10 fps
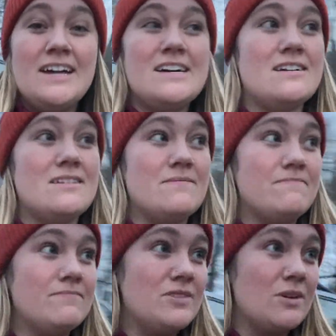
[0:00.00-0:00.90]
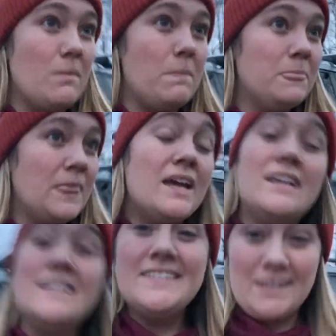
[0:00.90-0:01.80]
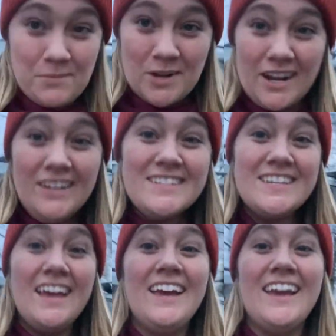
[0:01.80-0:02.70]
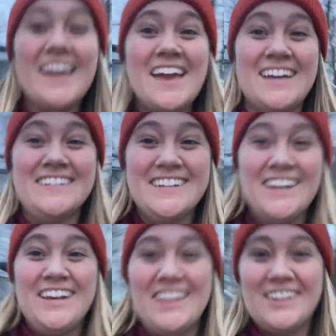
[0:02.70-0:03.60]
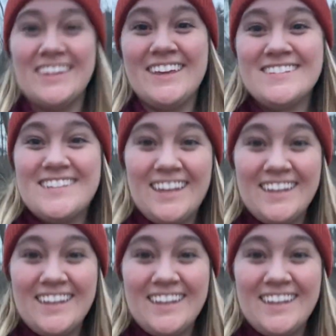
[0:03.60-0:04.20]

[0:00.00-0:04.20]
So I'm somewhere else, and look at this.